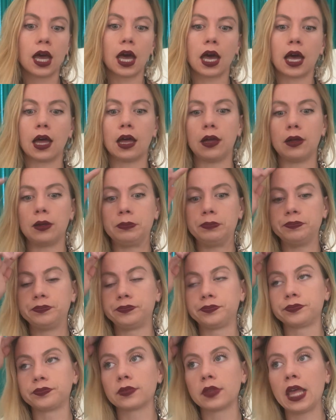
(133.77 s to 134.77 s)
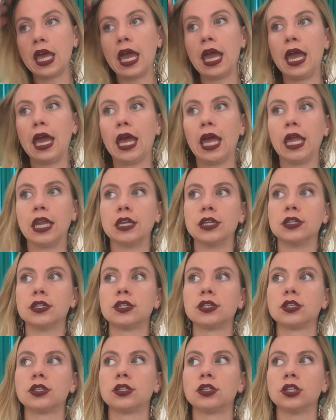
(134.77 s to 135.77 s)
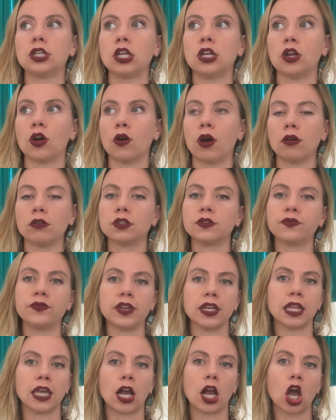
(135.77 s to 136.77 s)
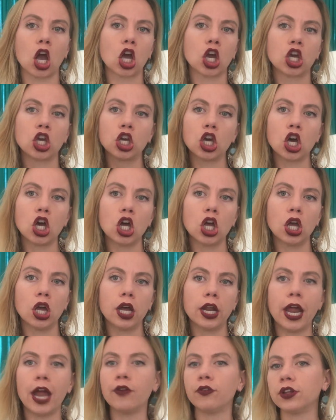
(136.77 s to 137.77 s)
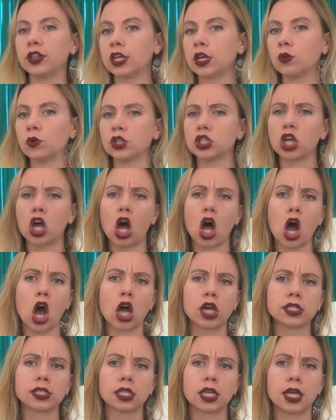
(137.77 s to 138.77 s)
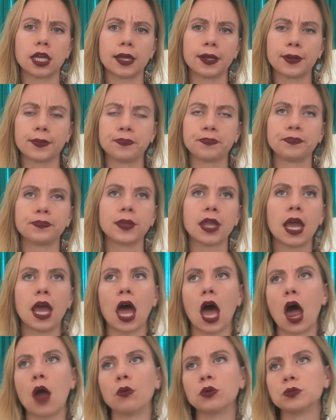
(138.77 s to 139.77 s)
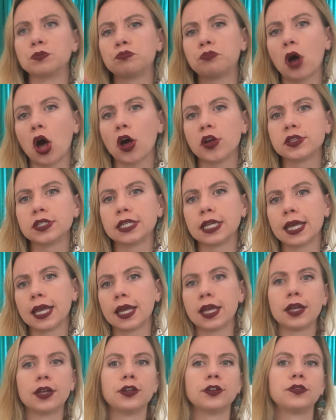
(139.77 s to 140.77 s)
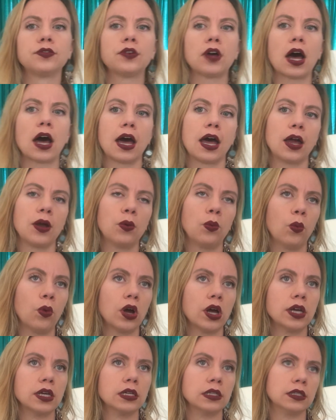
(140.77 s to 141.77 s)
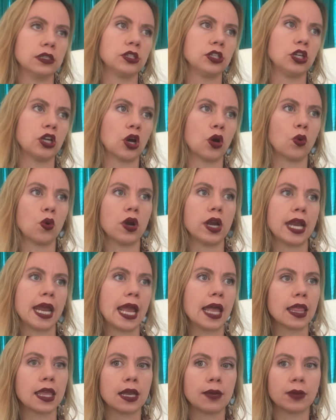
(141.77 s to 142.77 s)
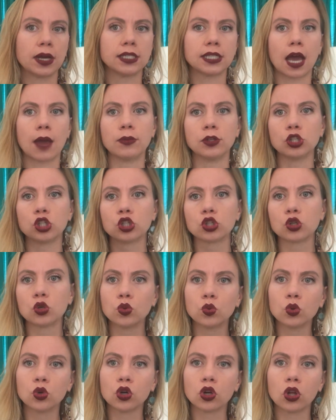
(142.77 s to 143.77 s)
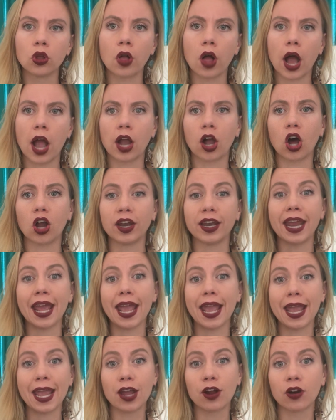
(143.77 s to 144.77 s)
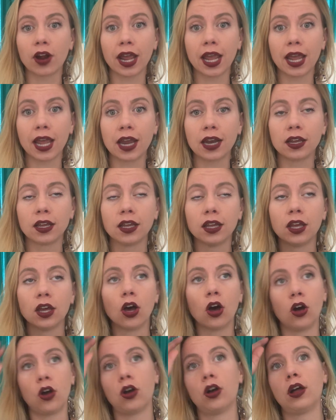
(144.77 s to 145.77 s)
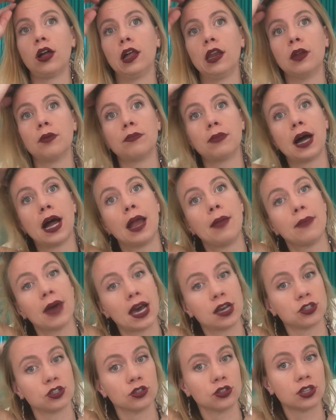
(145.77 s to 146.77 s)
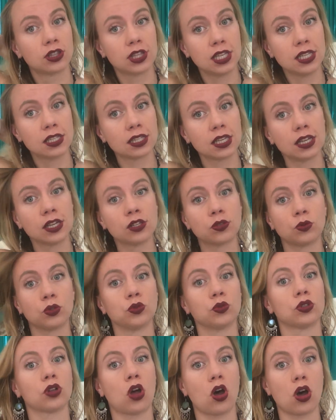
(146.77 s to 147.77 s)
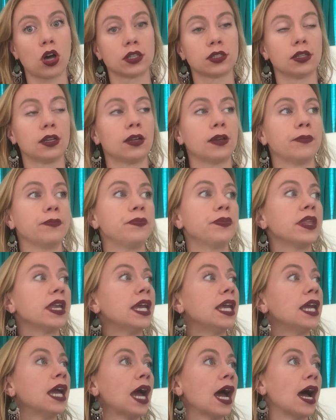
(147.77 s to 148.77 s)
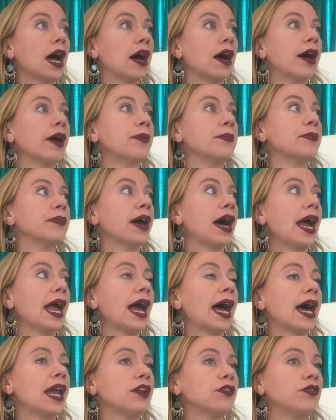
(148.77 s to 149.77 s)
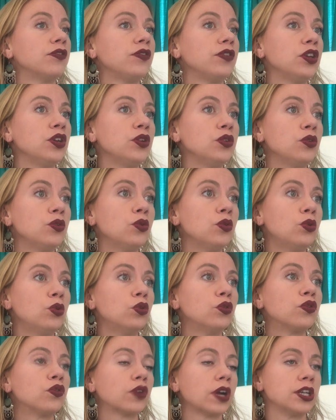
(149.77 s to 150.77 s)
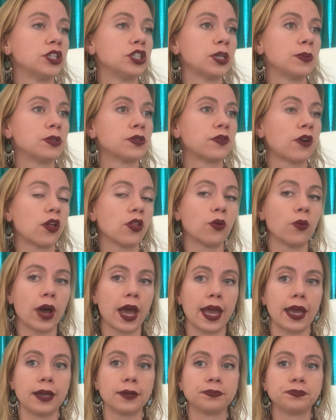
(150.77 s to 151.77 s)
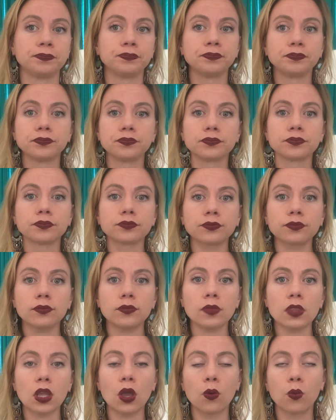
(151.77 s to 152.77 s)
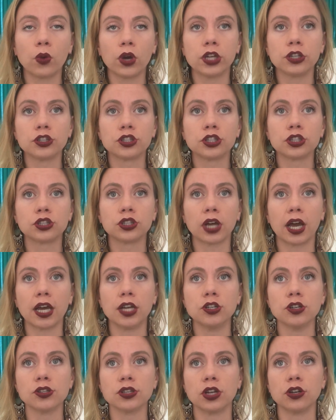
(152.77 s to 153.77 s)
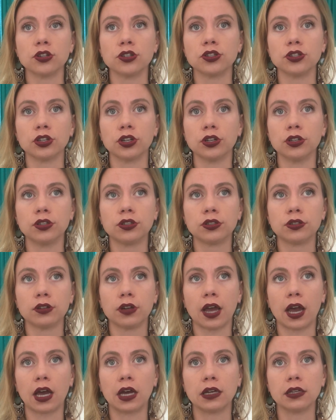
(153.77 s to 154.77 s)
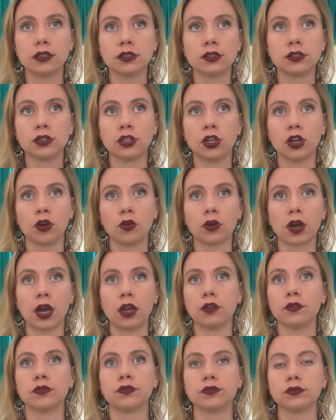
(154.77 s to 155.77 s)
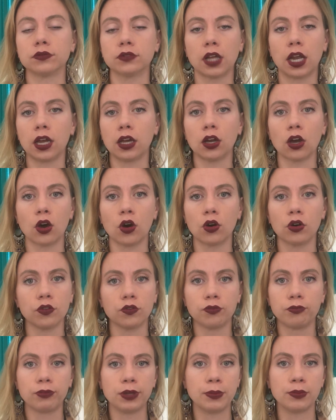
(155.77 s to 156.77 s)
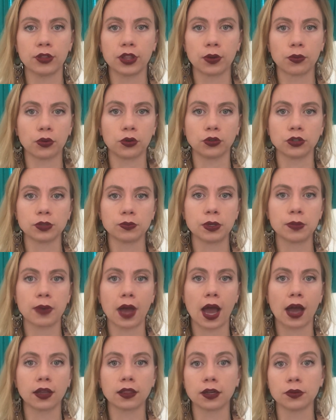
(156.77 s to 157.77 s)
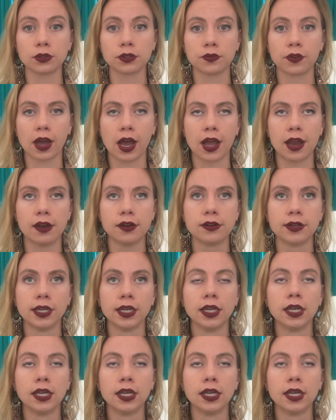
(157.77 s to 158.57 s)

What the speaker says: And, I was feeling good. Everything was awesome. I was positive. I was, nailing my time in school. I got an A grade on my master's thesis, which was awesome. I had a few friendships fall away, which I just understood as, kind of letting go of people that were holding me back. That was fine.